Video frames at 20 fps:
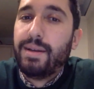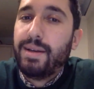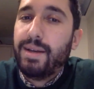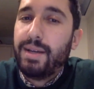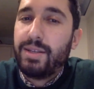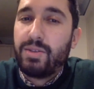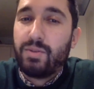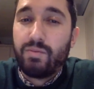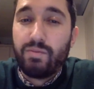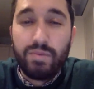
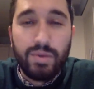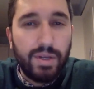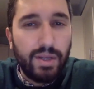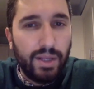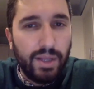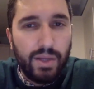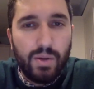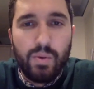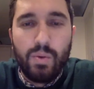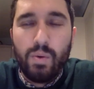It's a
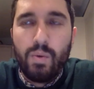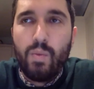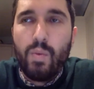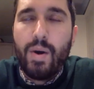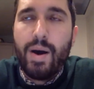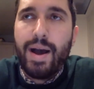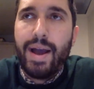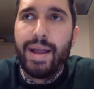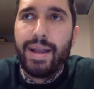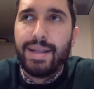really cool
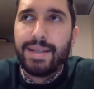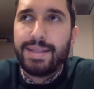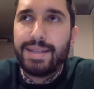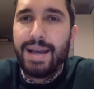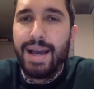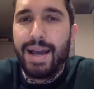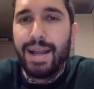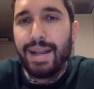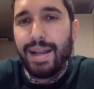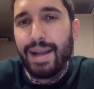wine. It's
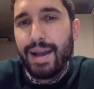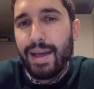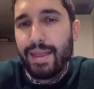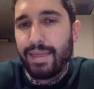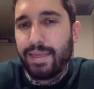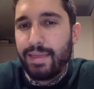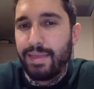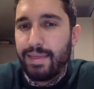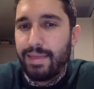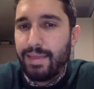kind of
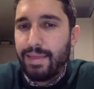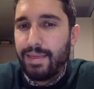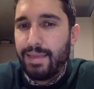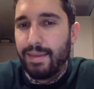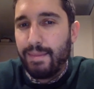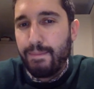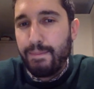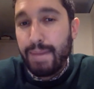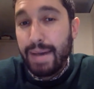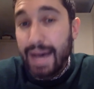got
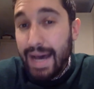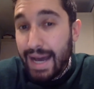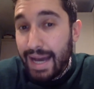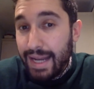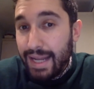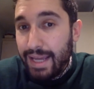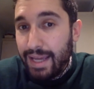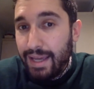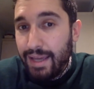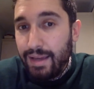the
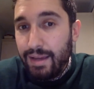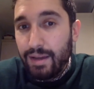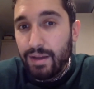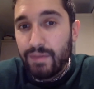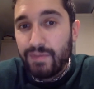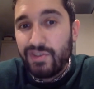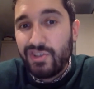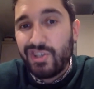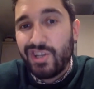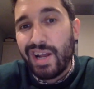body
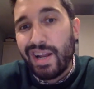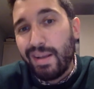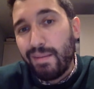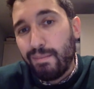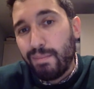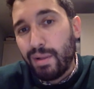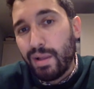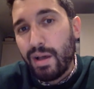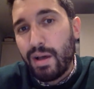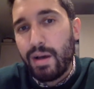of
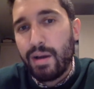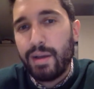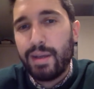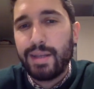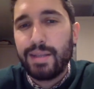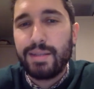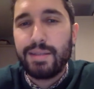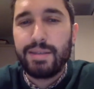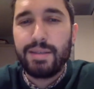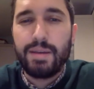Chenin Blanc
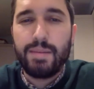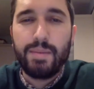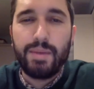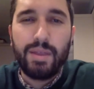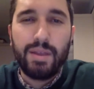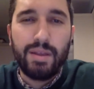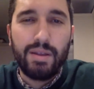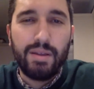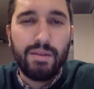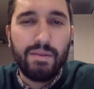and some of
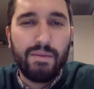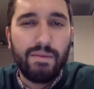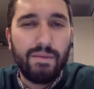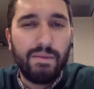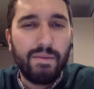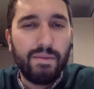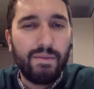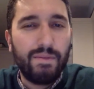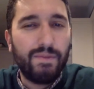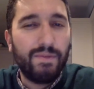the
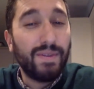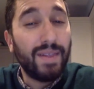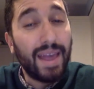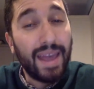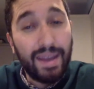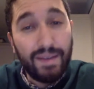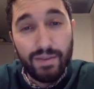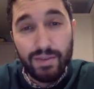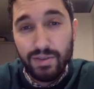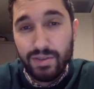
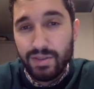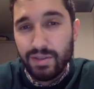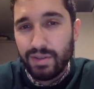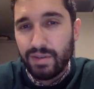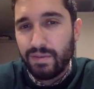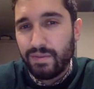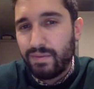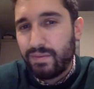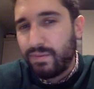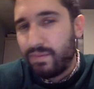flavors of